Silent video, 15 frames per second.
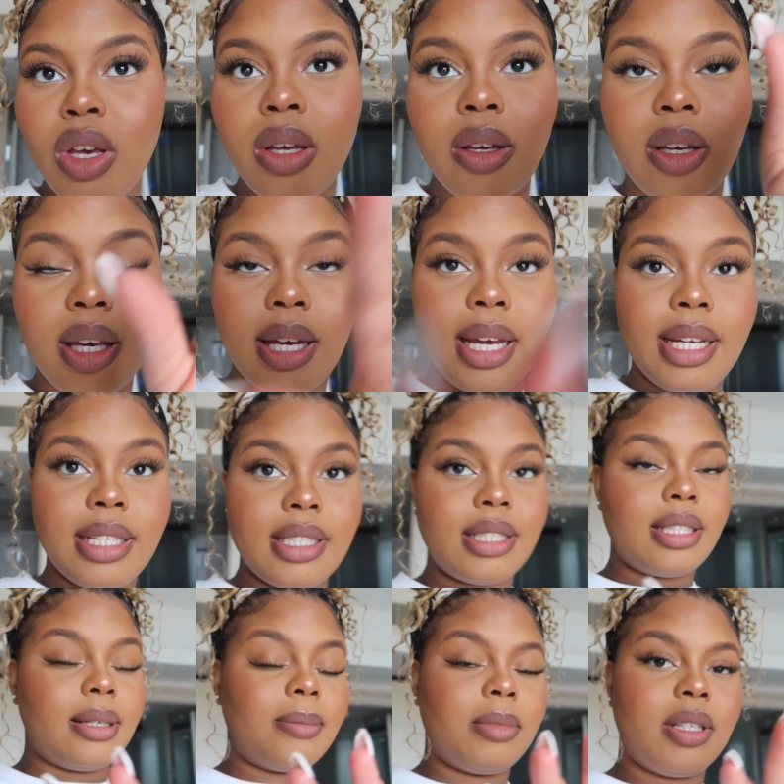okay i did
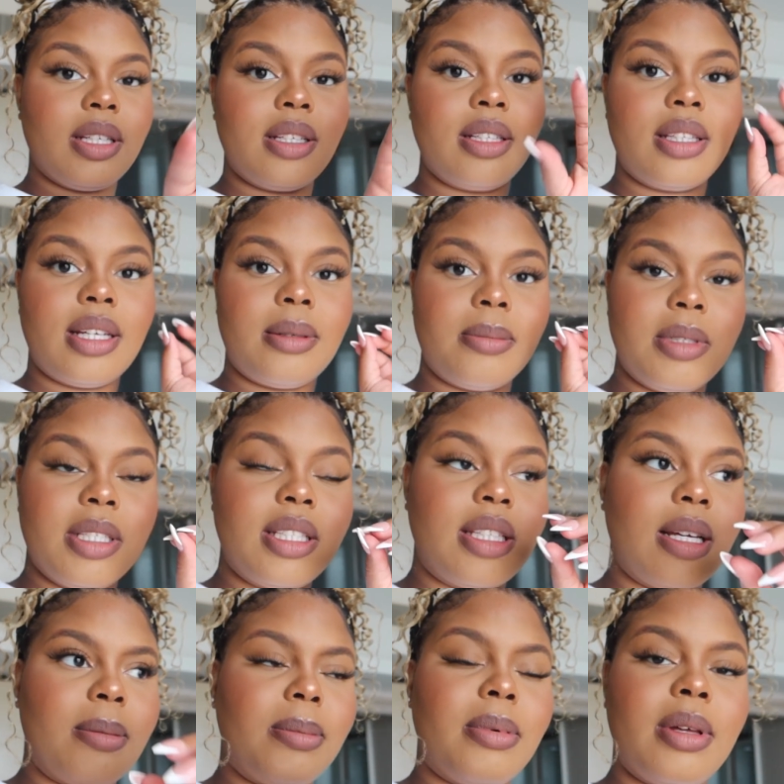something that messed
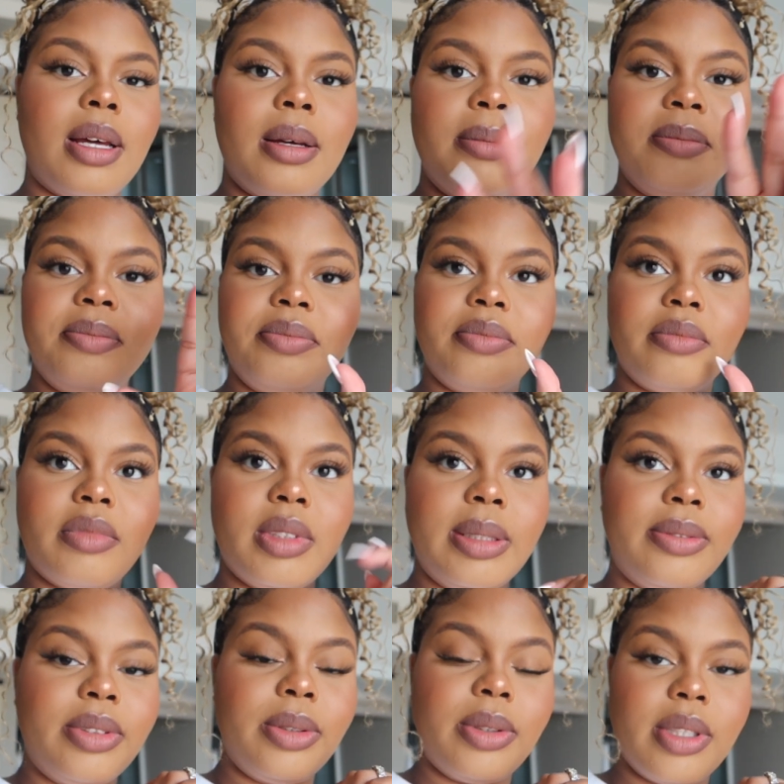up um, the
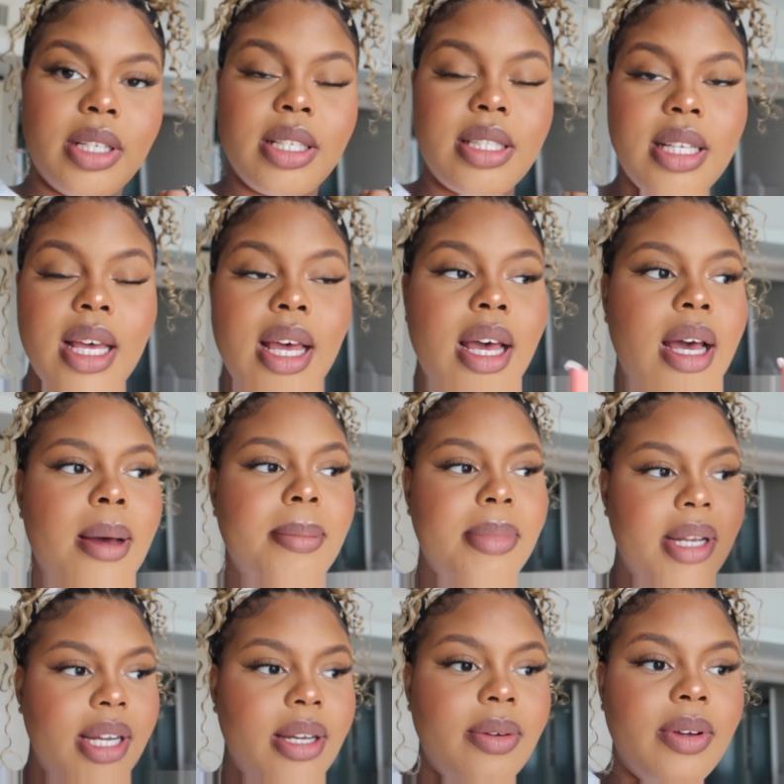focus
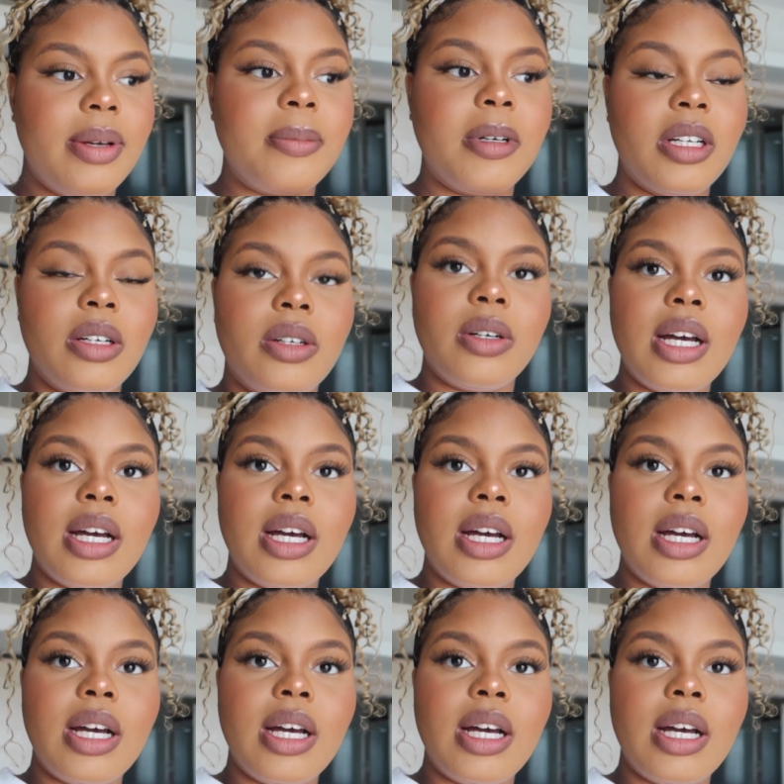but anyway i'm gonna go